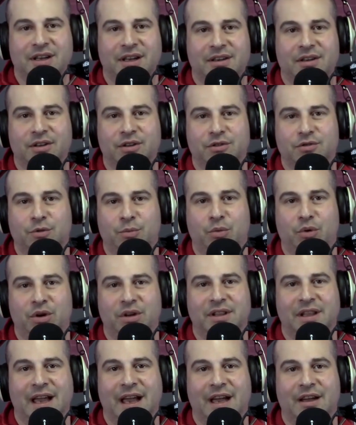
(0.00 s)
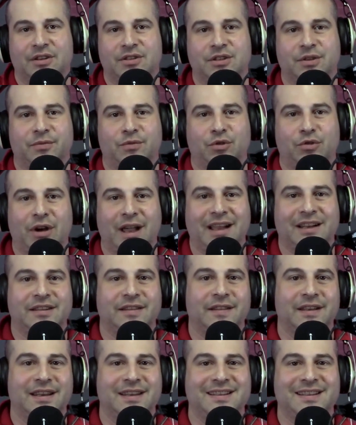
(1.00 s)
Technica is reporting that hackers have
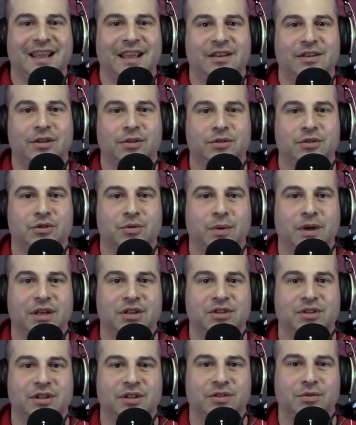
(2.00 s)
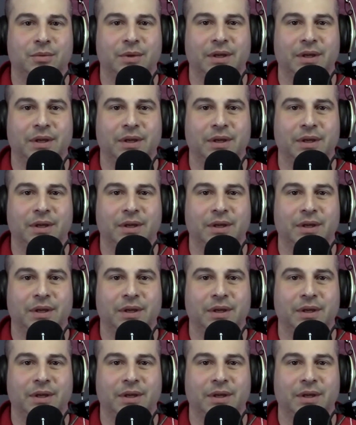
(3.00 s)
cracked the Nintendo Switch this